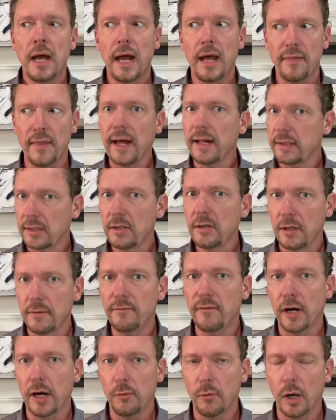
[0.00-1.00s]
And that
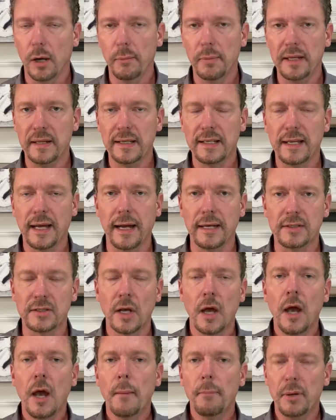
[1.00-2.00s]
could very well be the case.
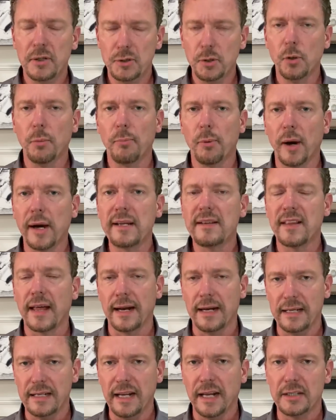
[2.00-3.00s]
But you'll break
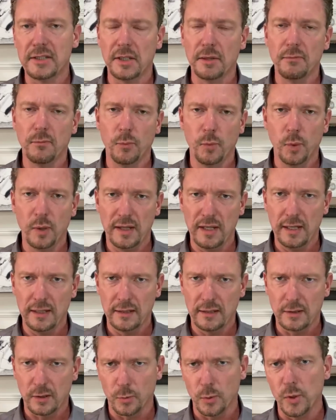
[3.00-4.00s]
that addiction
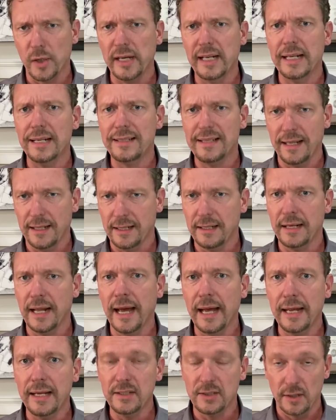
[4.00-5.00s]
within 3 to 10
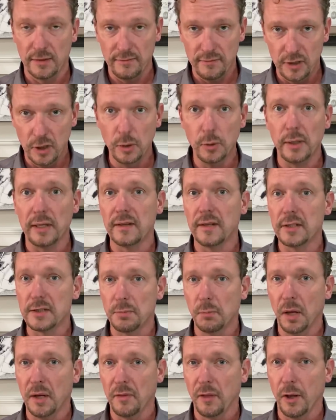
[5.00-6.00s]
days of doing
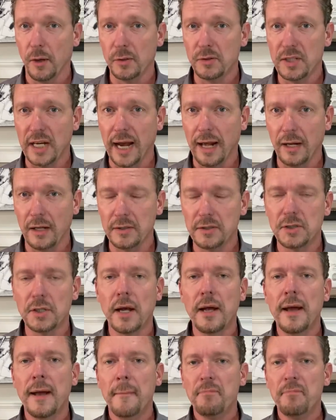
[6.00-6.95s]
this month-long challenge.